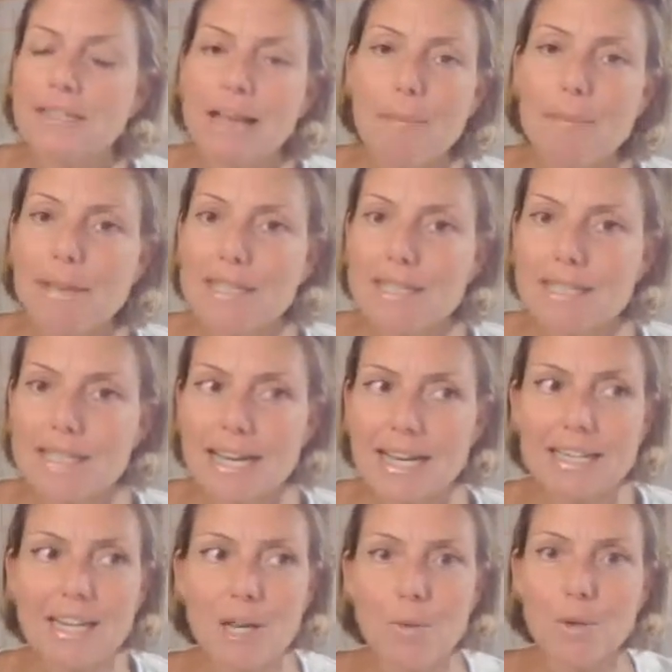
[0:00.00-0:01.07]
Tapping is a
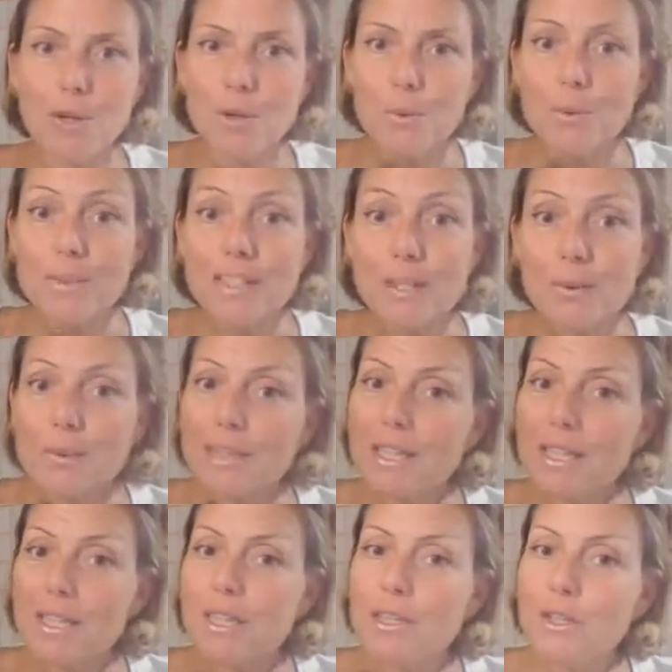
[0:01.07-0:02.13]
technique where you
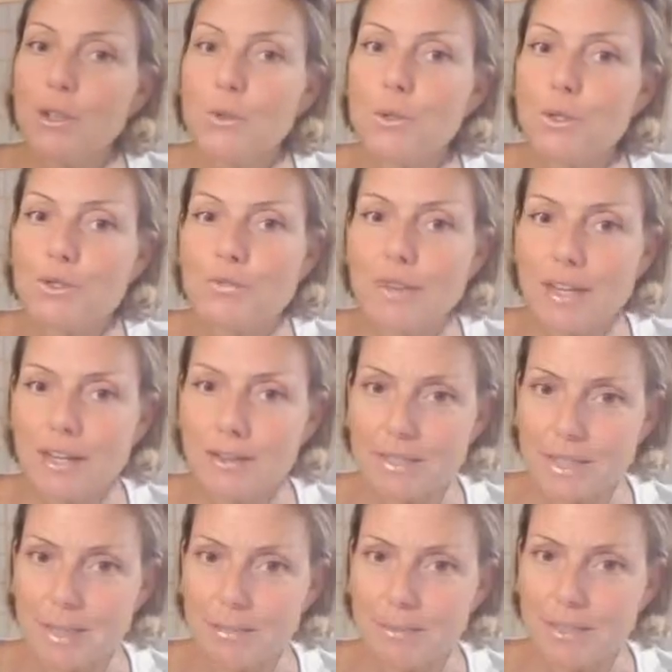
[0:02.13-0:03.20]
literally use your
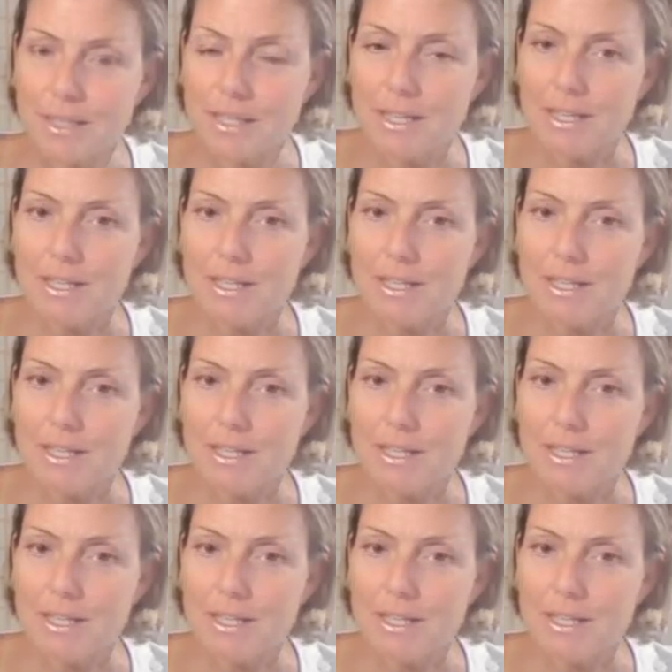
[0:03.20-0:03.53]
fingertips